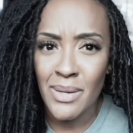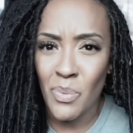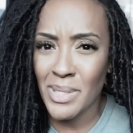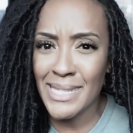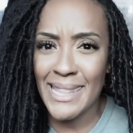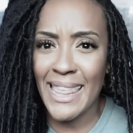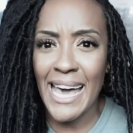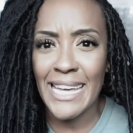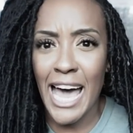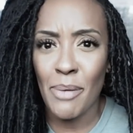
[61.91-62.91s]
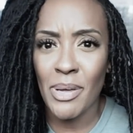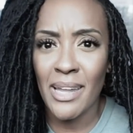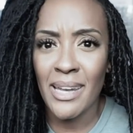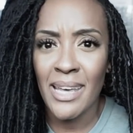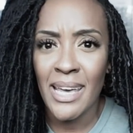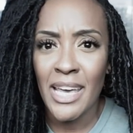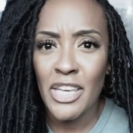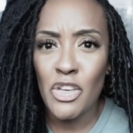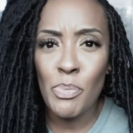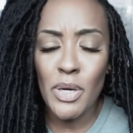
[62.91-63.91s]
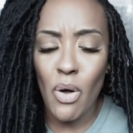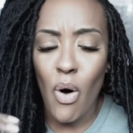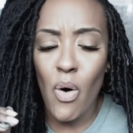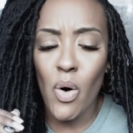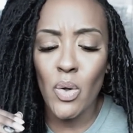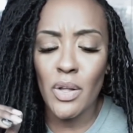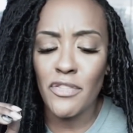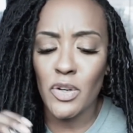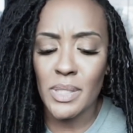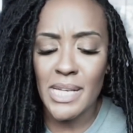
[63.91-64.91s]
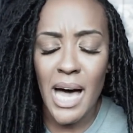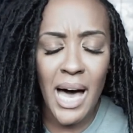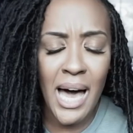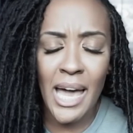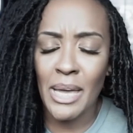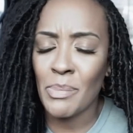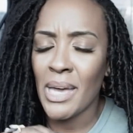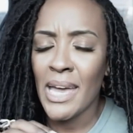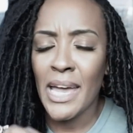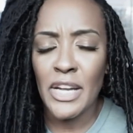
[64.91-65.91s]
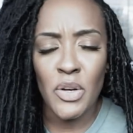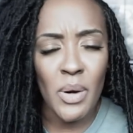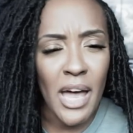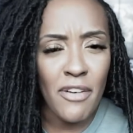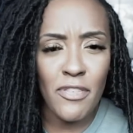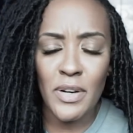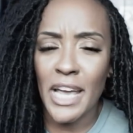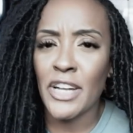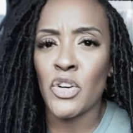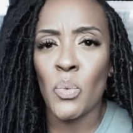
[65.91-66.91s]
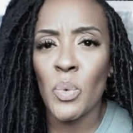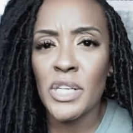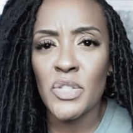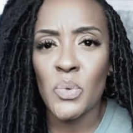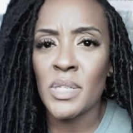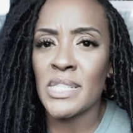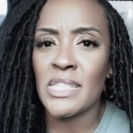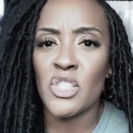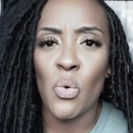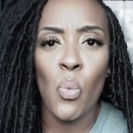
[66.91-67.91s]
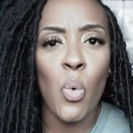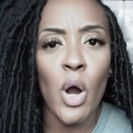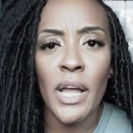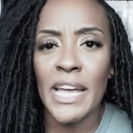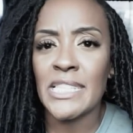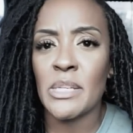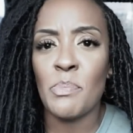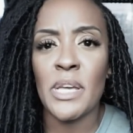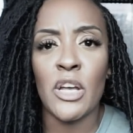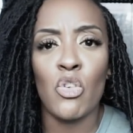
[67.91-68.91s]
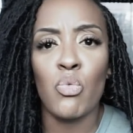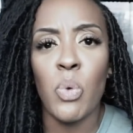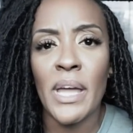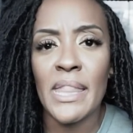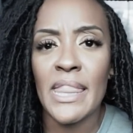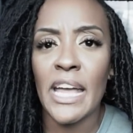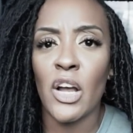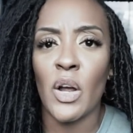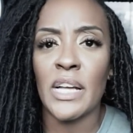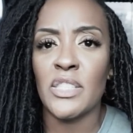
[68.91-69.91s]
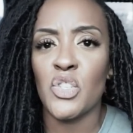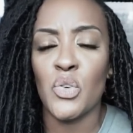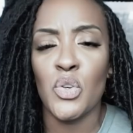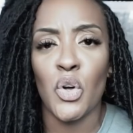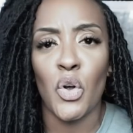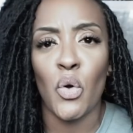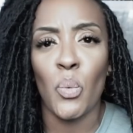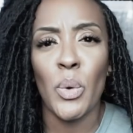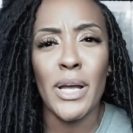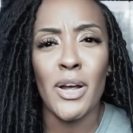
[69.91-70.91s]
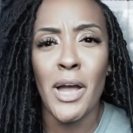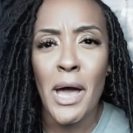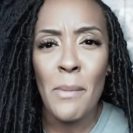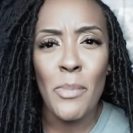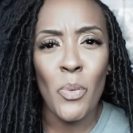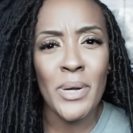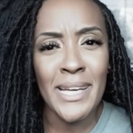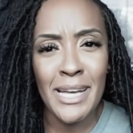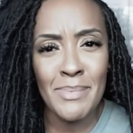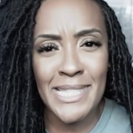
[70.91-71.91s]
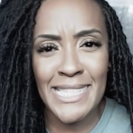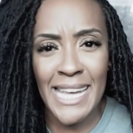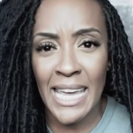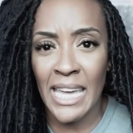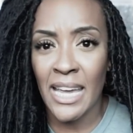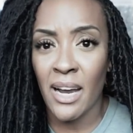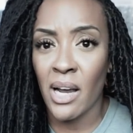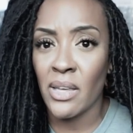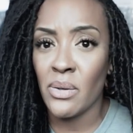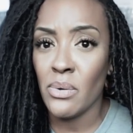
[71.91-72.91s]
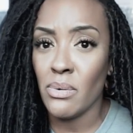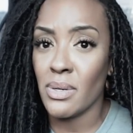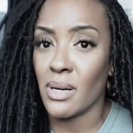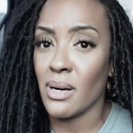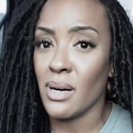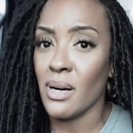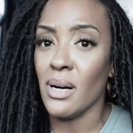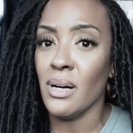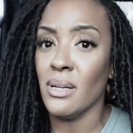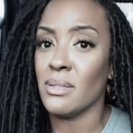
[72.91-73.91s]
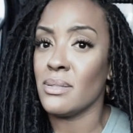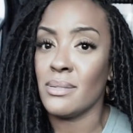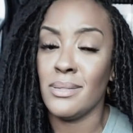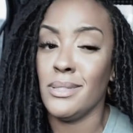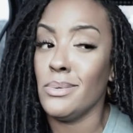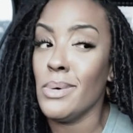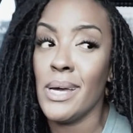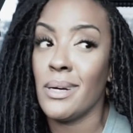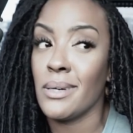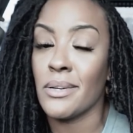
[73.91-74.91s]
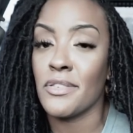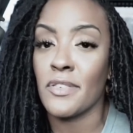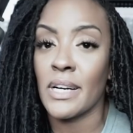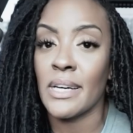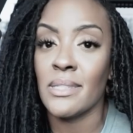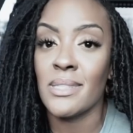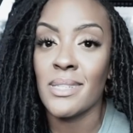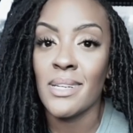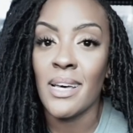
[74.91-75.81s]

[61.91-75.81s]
When did that happen? You put all of your time and your effort and your resources to work into being great there into your career. But when it comes to taking care of you, girl, you ain't a good friend.